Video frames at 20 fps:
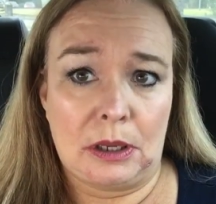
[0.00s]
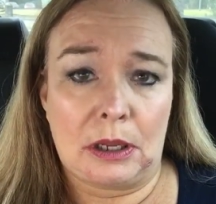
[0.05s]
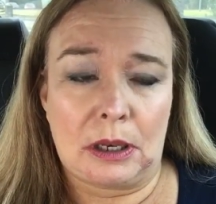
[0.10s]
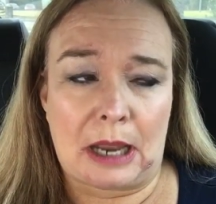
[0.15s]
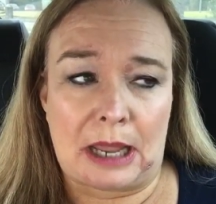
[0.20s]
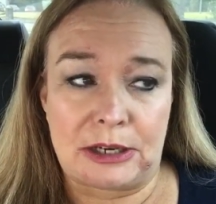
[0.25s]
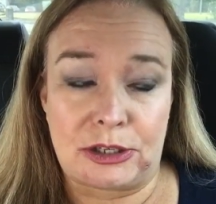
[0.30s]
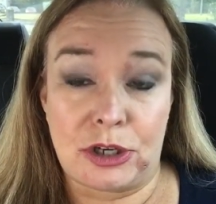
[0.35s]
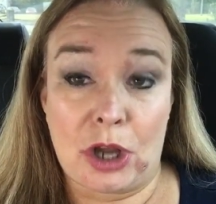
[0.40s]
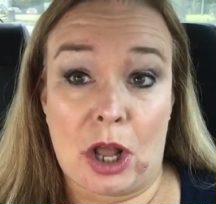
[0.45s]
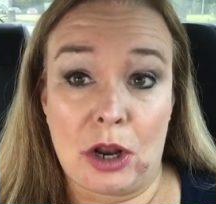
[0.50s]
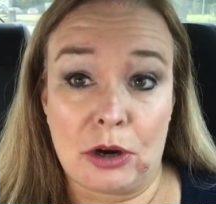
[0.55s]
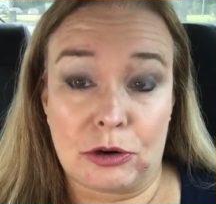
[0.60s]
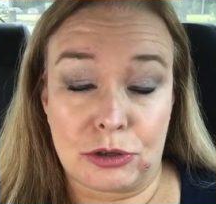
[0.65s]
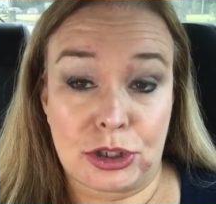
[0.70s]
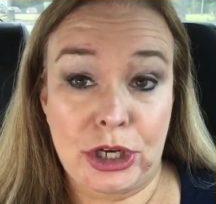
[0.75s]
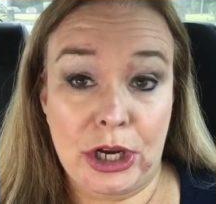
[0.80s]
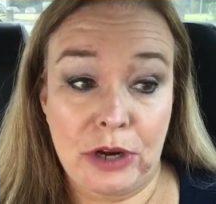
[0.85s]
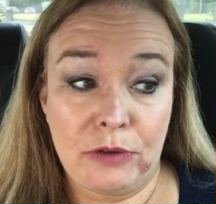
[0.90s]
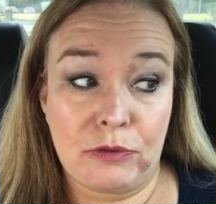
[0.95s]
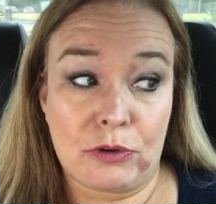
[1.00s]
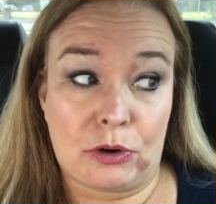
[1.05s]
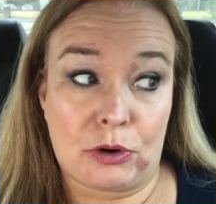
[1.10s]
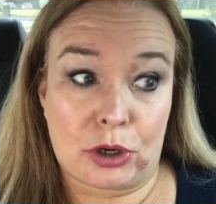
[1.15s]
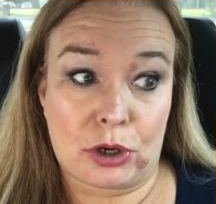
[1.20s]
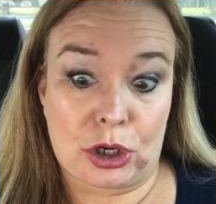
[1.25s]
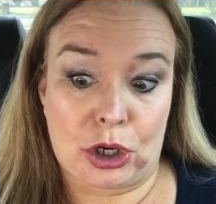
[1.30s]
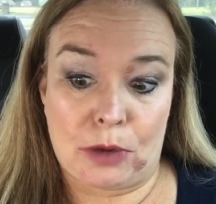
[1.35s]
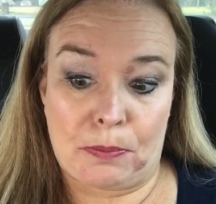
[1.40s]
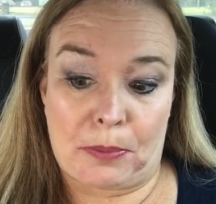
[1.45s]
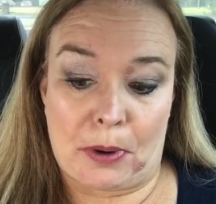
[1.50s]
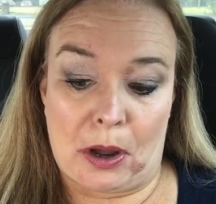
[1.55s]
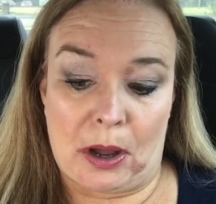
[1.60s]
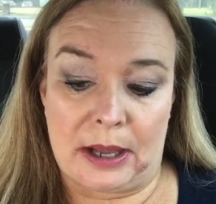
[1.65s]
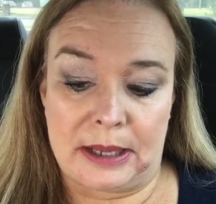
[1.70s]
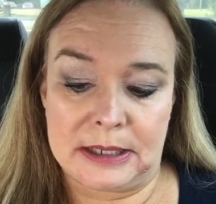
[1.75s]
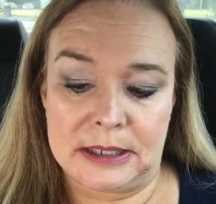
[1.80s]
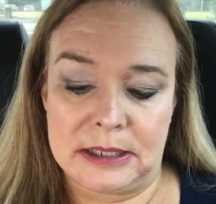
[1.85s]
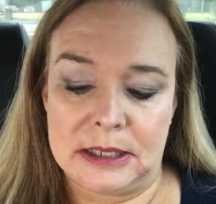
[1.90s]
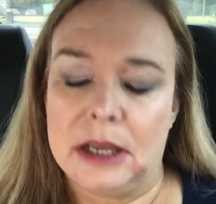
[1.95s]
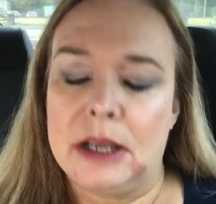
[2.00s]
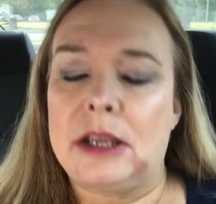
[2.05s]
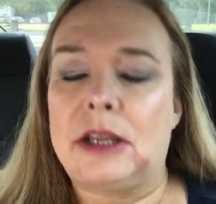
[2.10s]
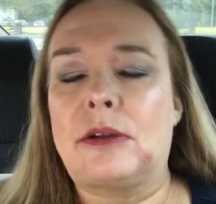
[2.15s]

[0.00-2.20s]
like Dollar General coupons.